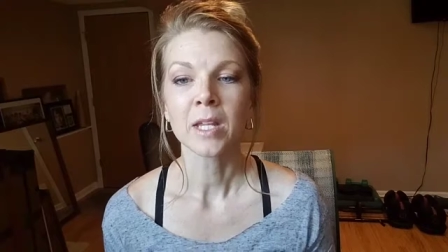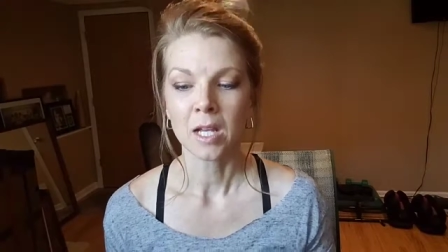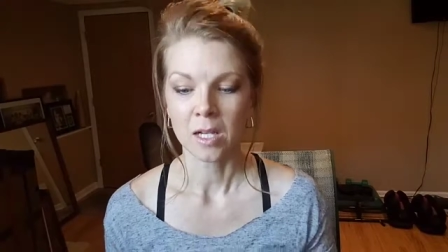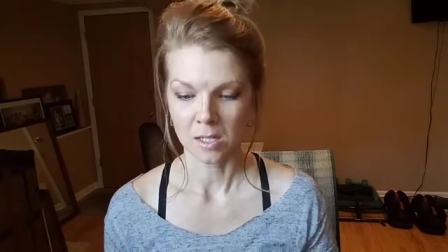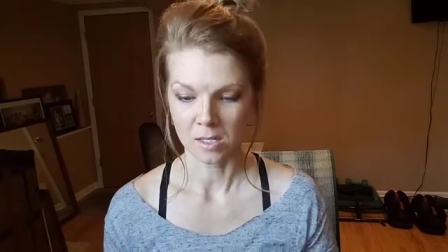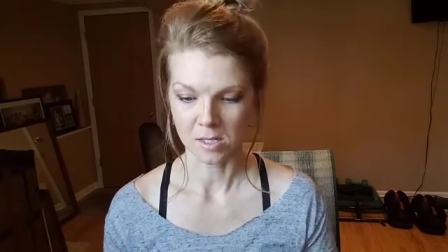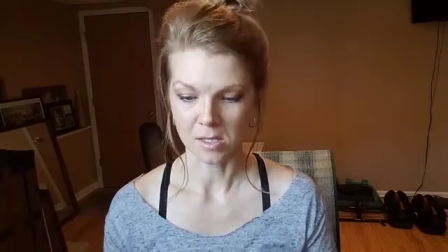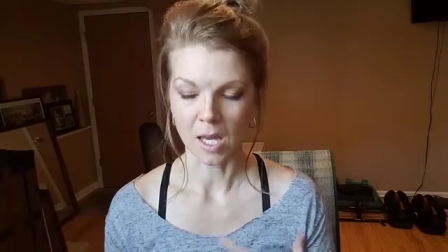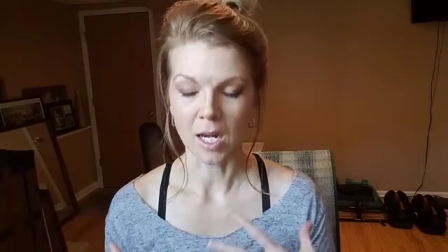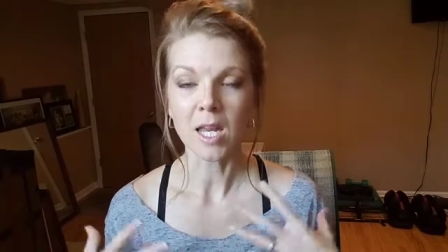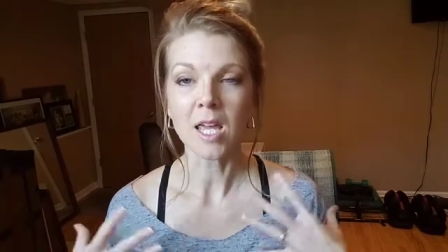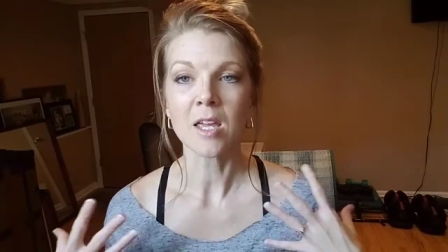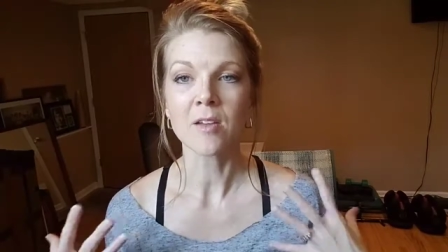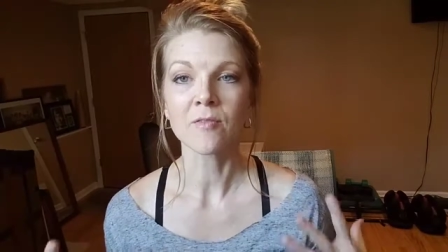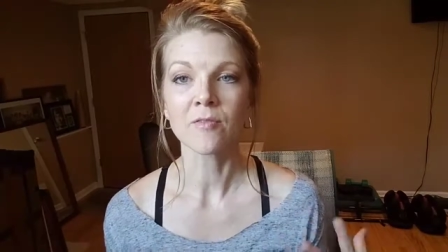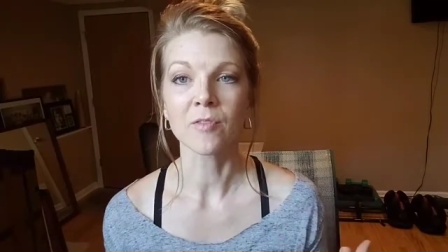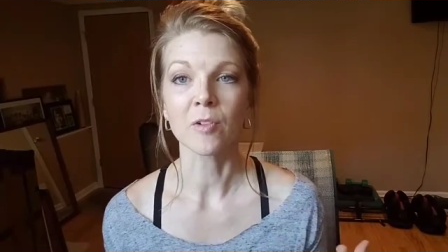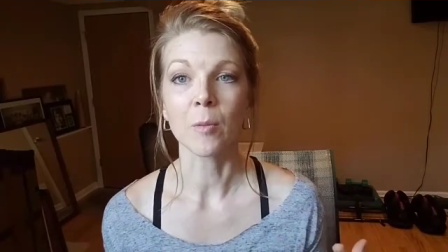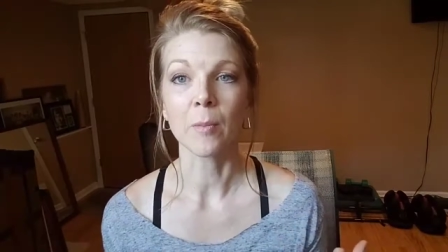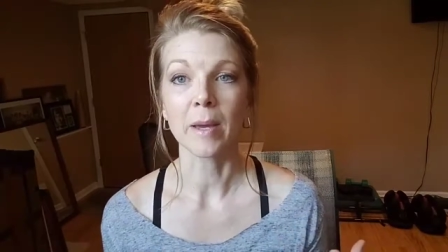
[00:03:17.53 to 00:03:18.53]
Because that
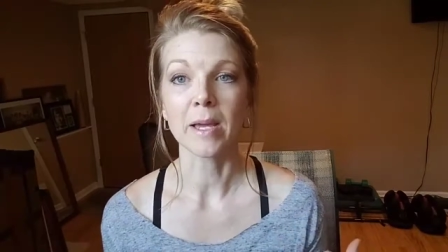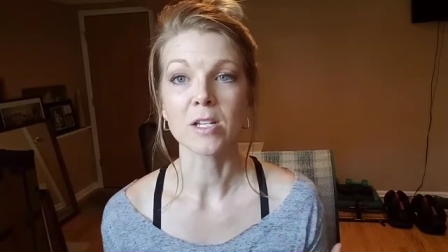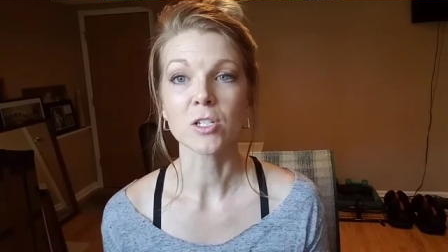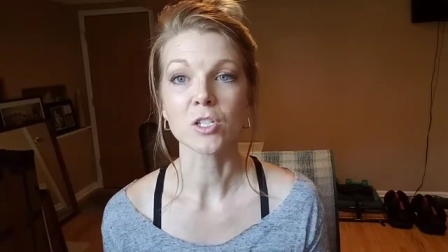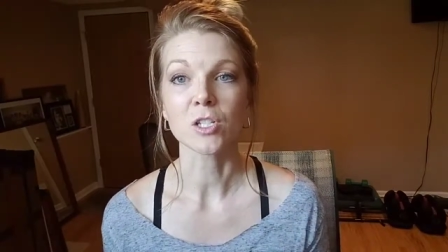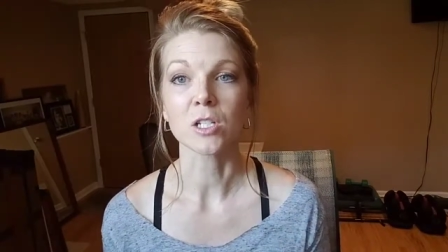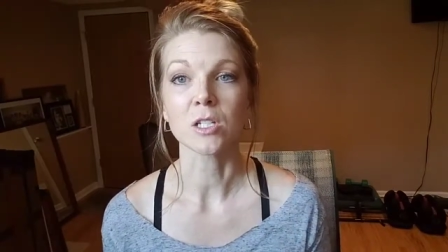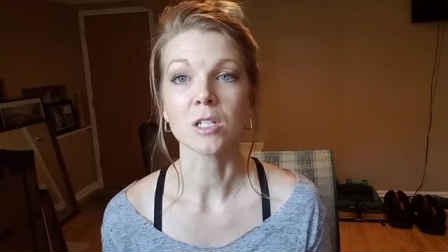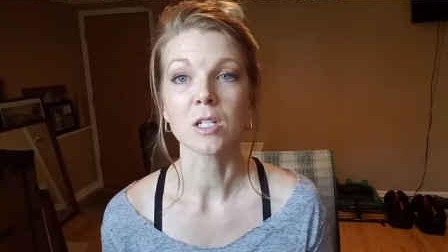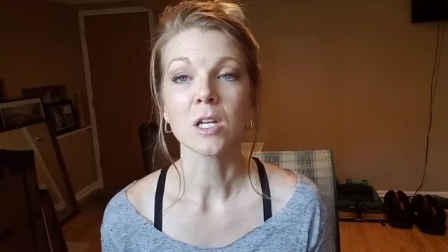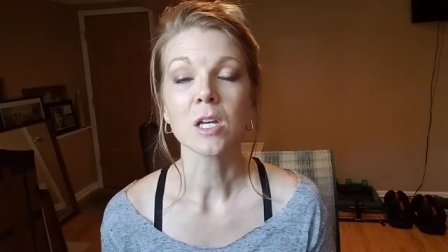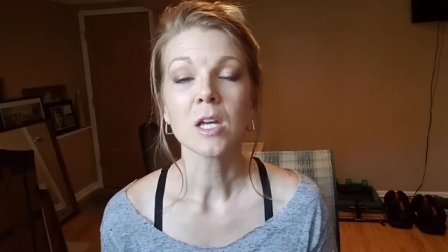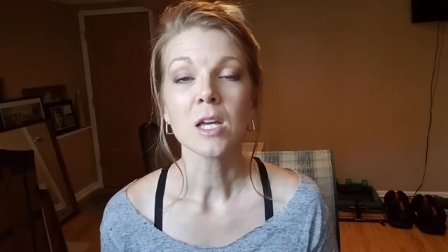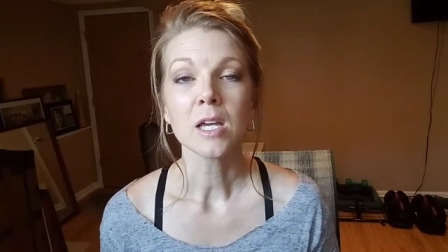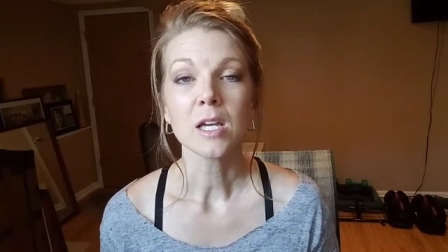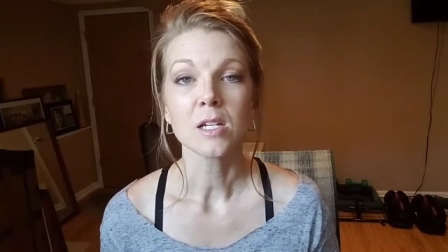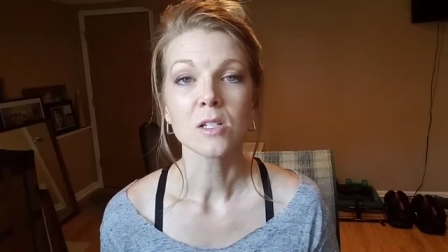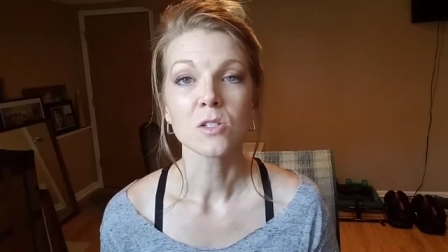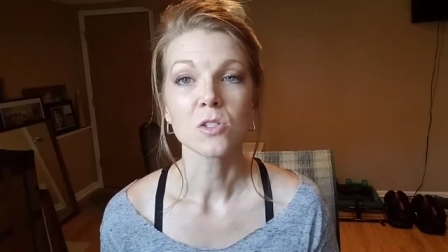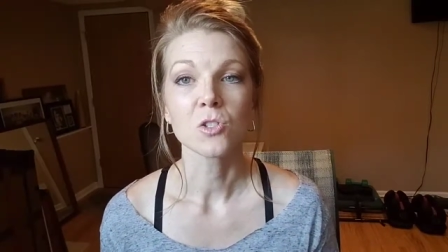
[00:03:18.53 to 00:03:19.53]
inflammation
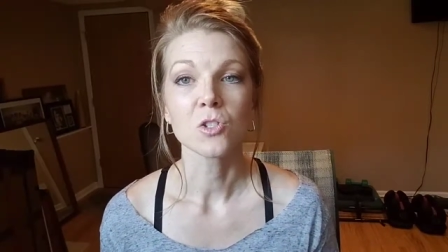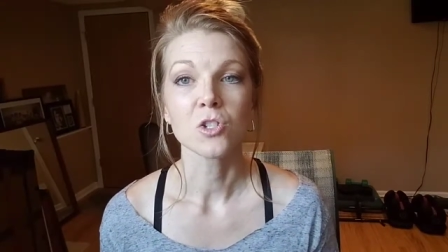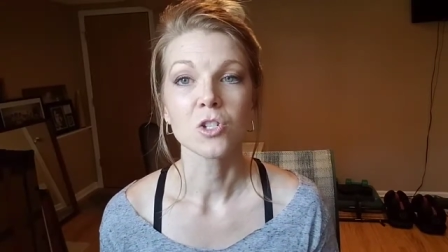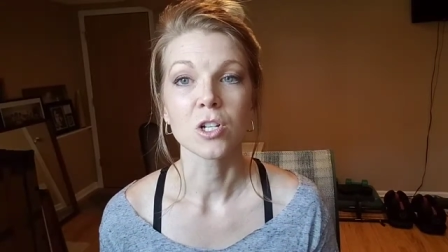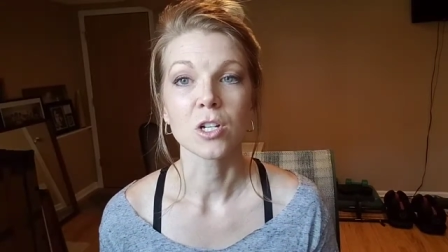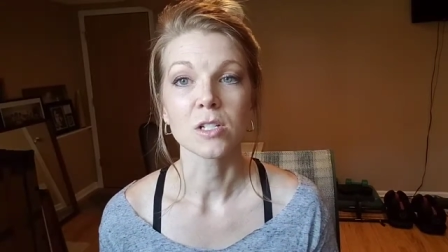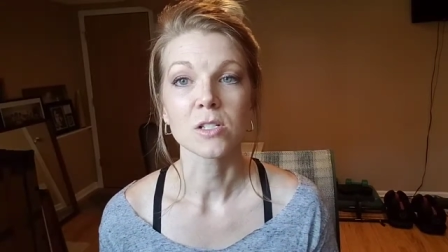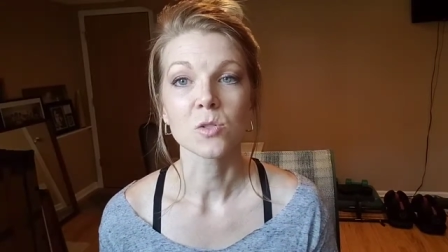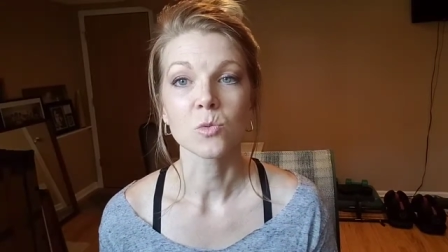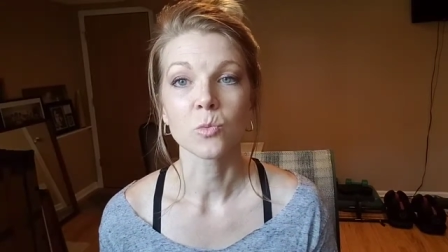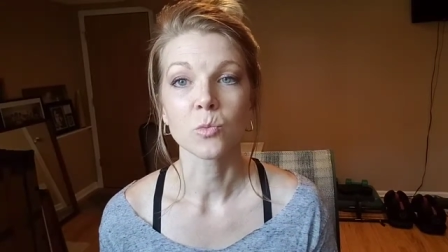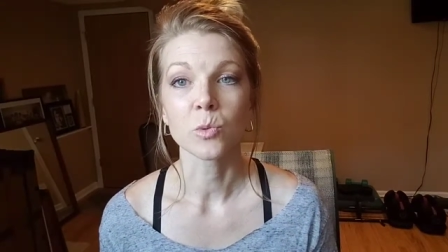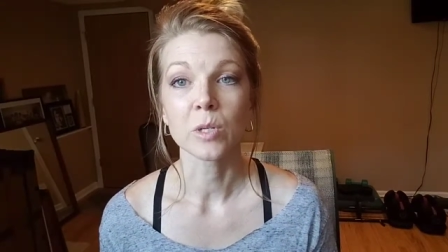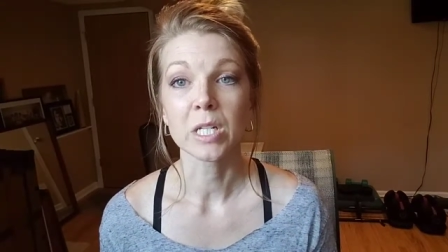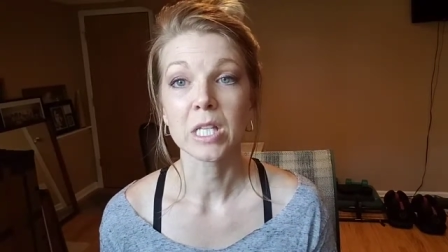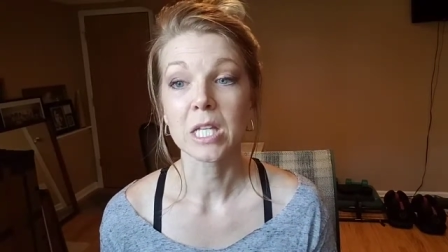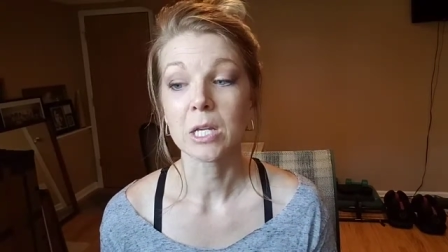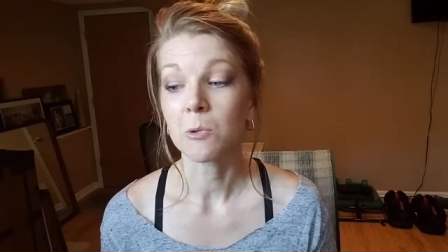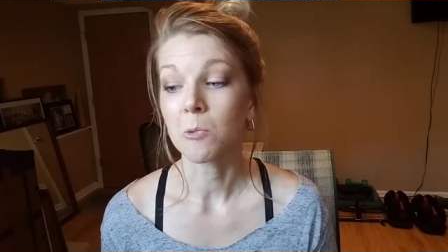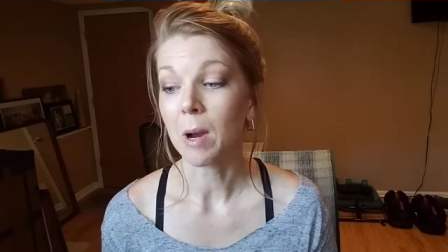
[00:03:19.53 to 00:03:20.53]
is just
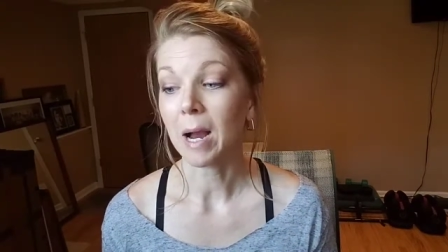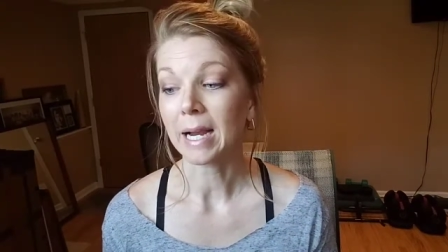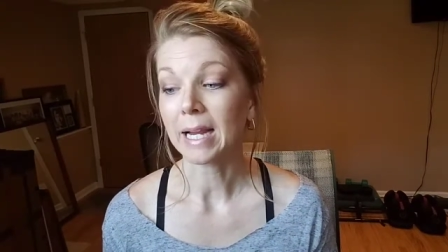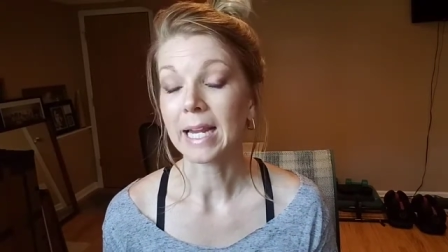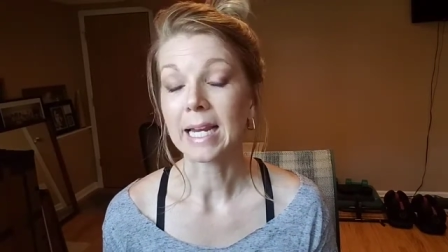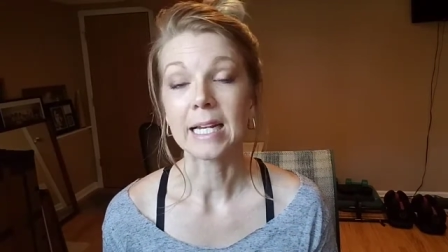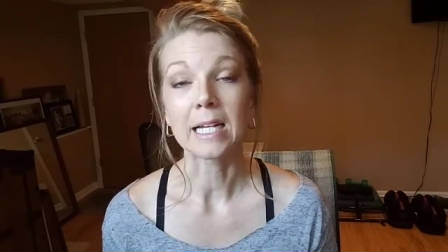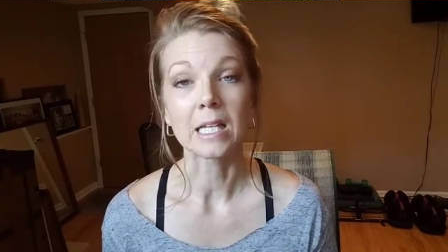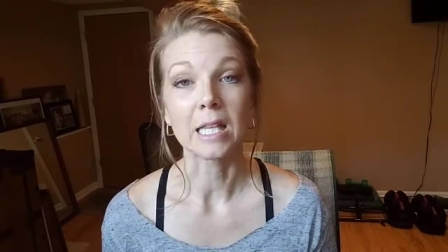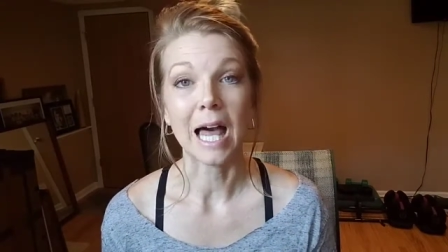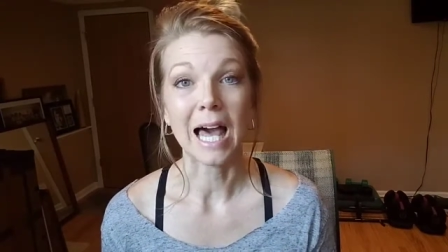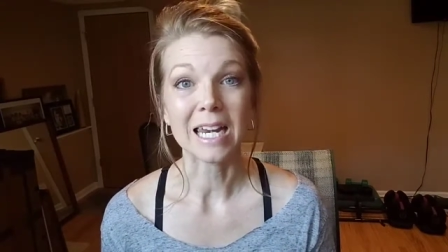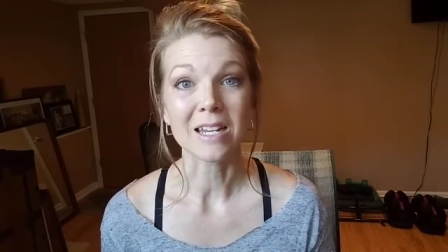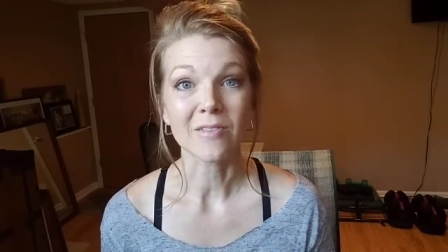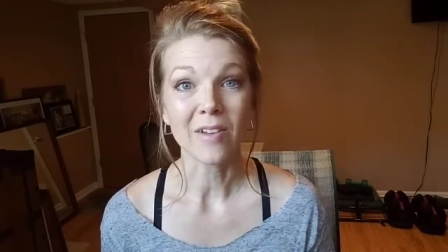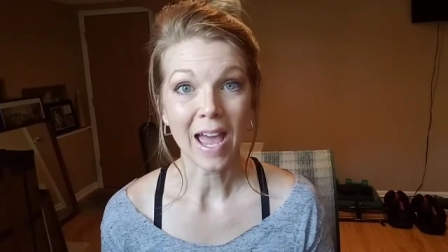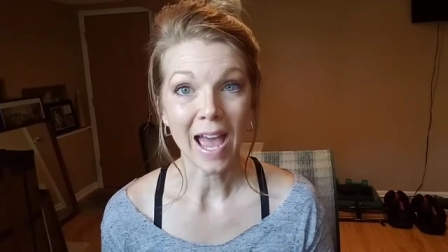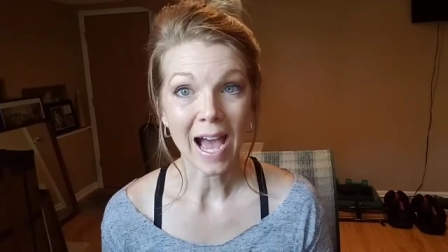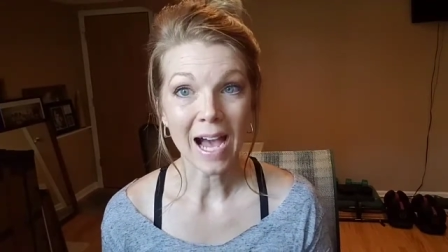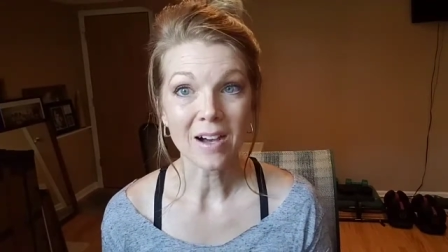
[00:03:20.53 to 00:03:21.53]
really wreaking a lot of
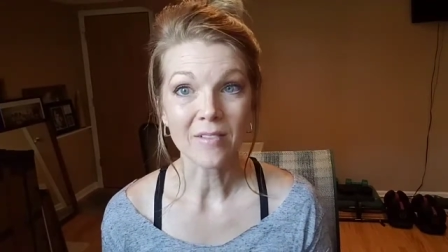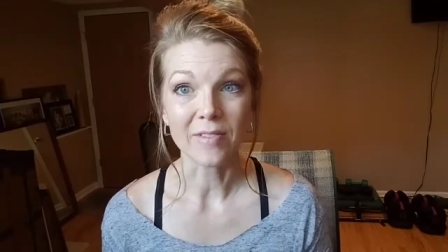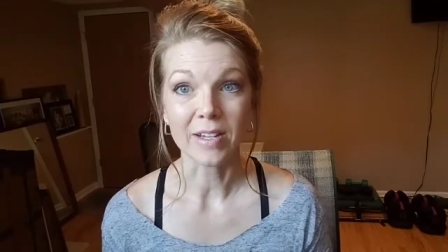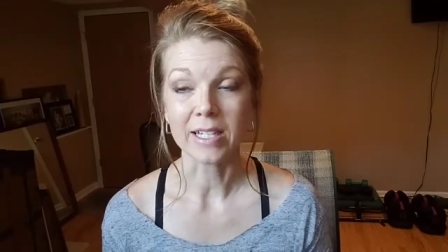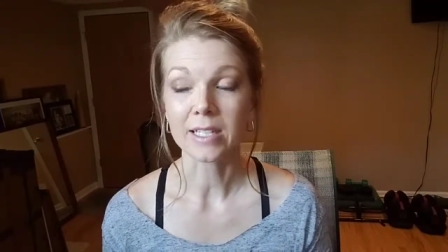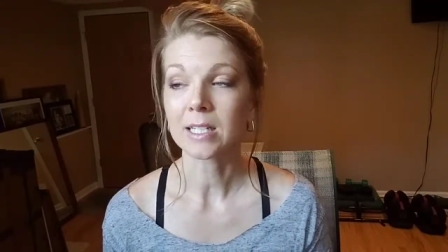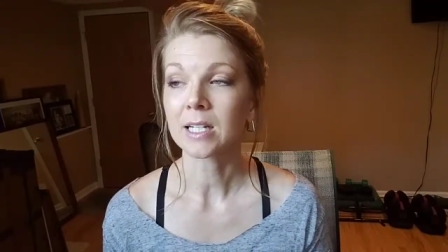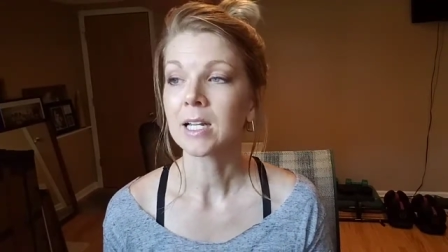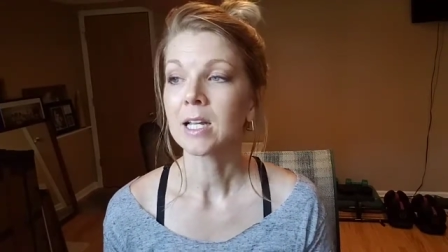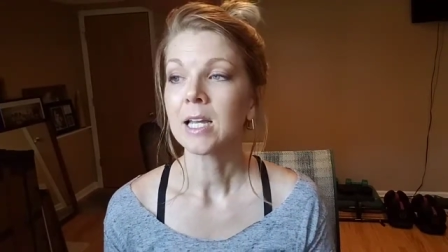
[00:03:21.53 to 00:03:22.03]
havoc